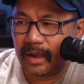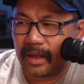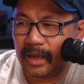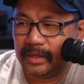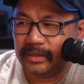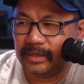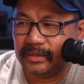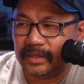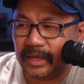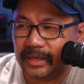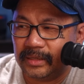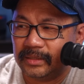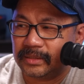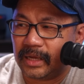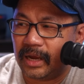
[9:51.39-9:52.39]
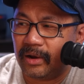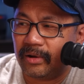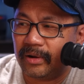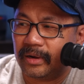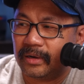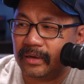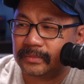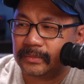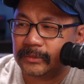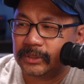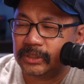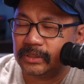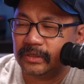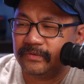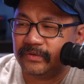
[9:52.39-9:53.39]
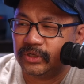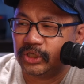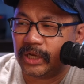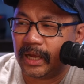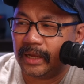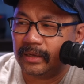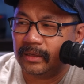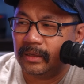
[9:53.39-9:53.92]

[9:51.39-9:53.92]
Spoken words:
and then that is our delivered shot.